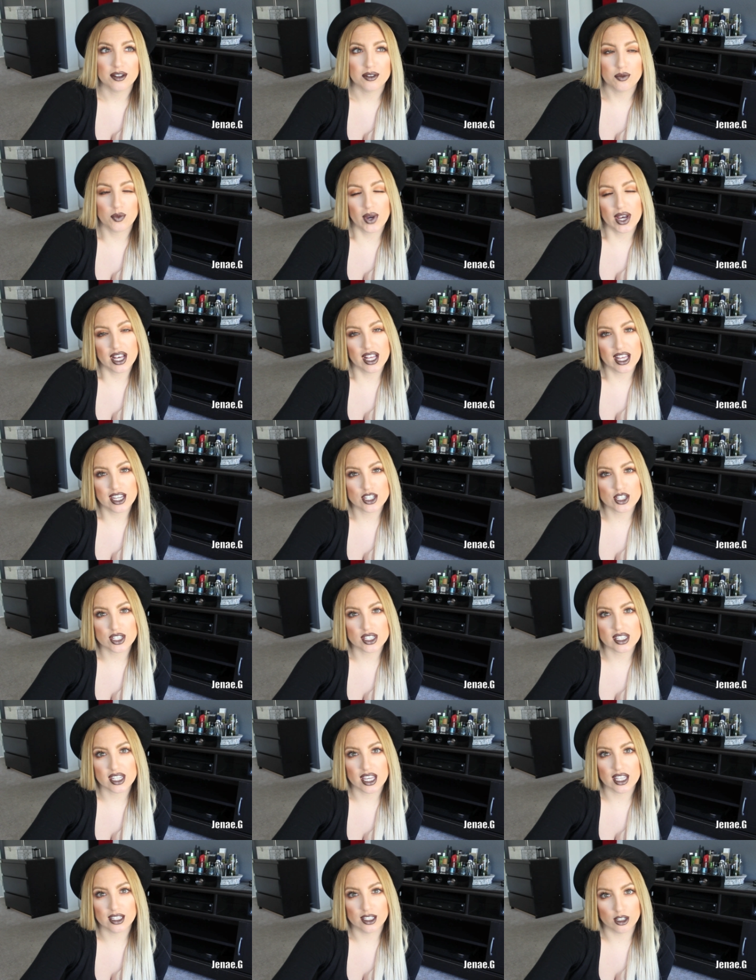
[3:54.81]
Well, I should
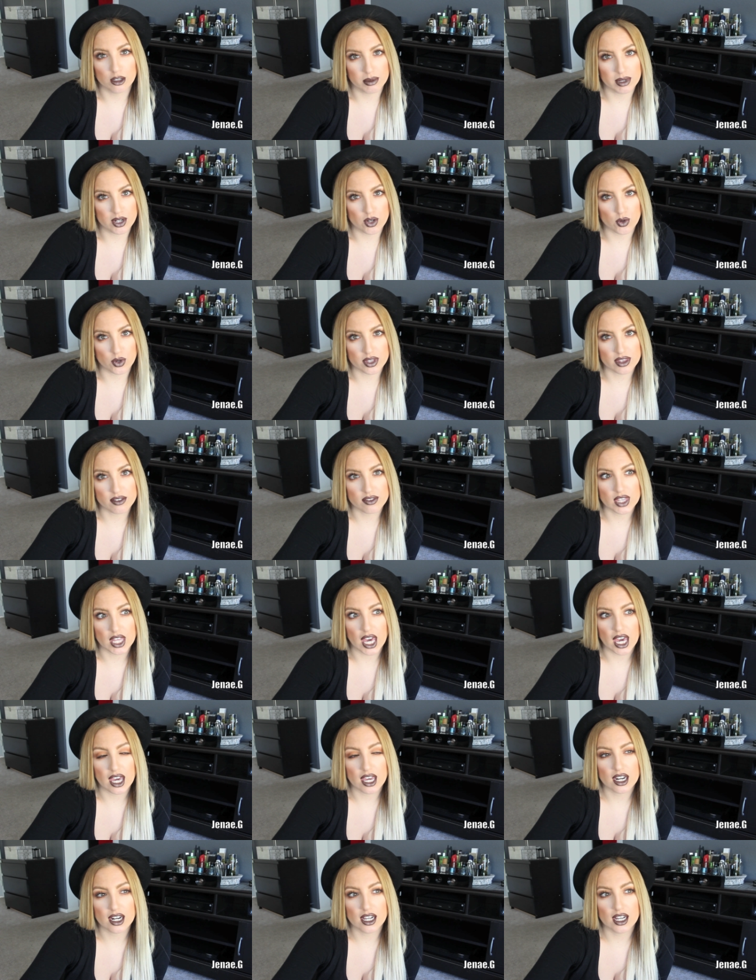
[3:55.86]
say a little bit north of
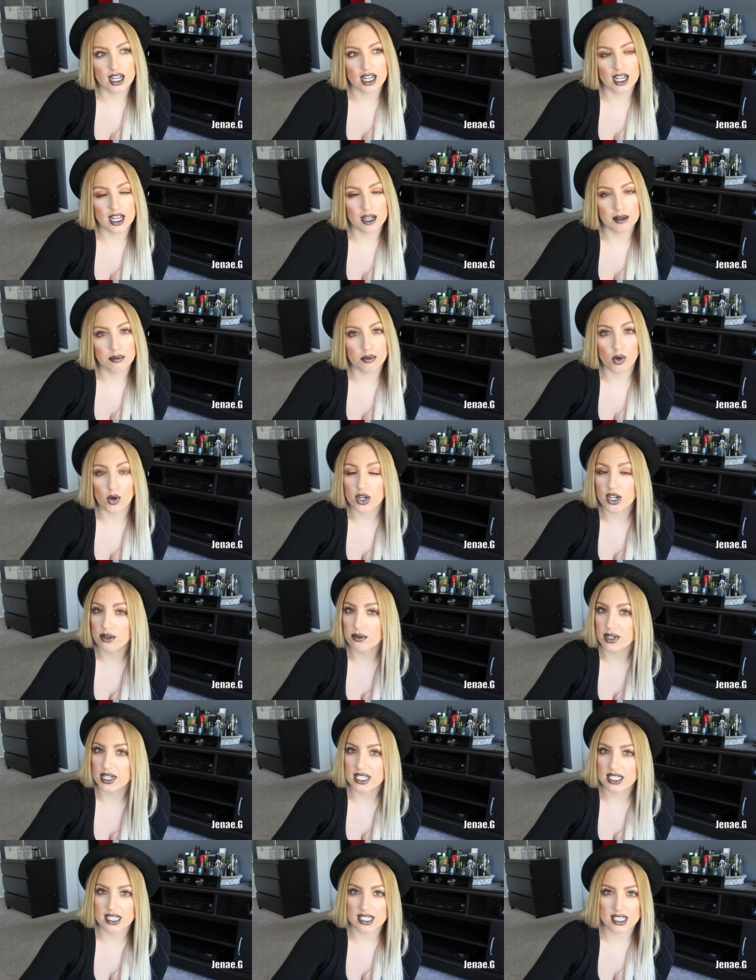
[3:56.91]
that. Um, born and
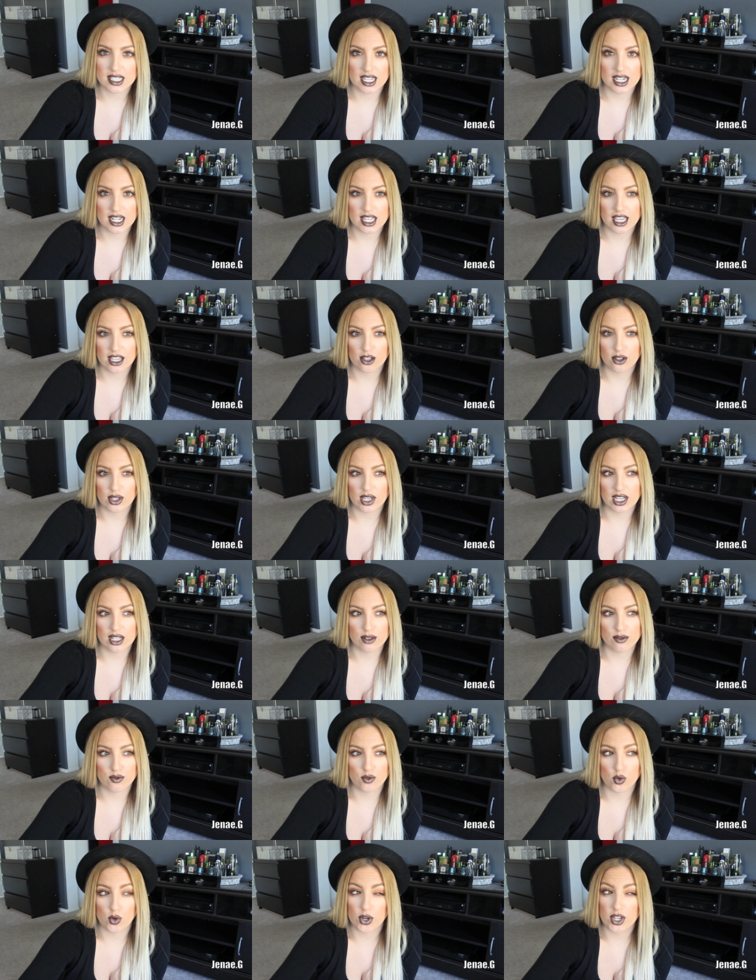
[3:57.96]
raised in San Diego,
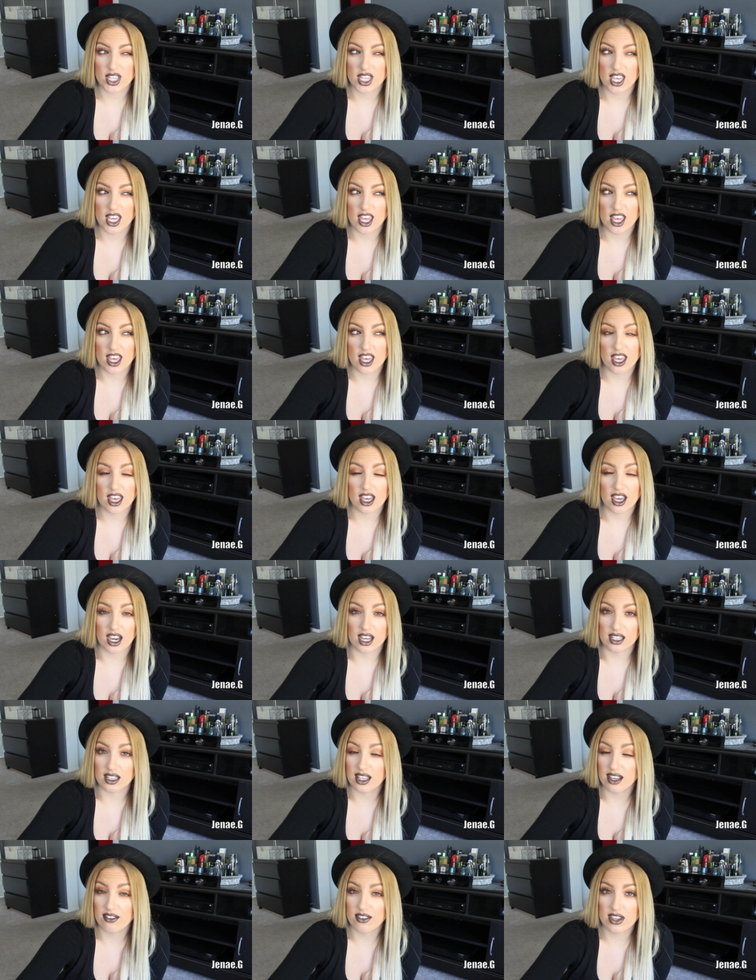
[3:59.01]
California. I
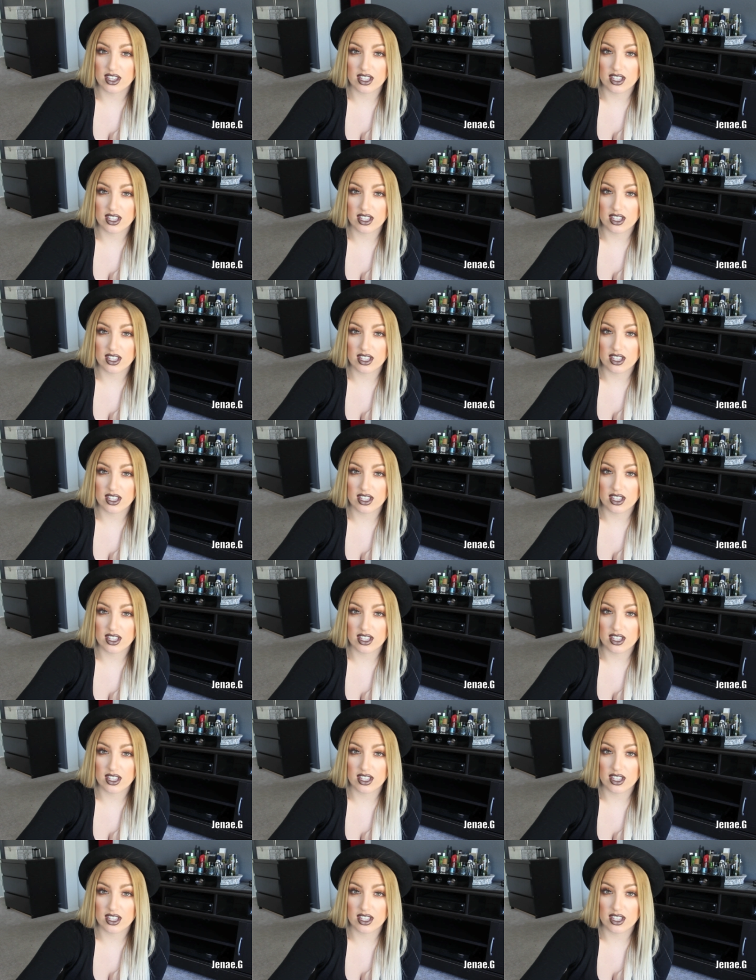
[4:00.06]
love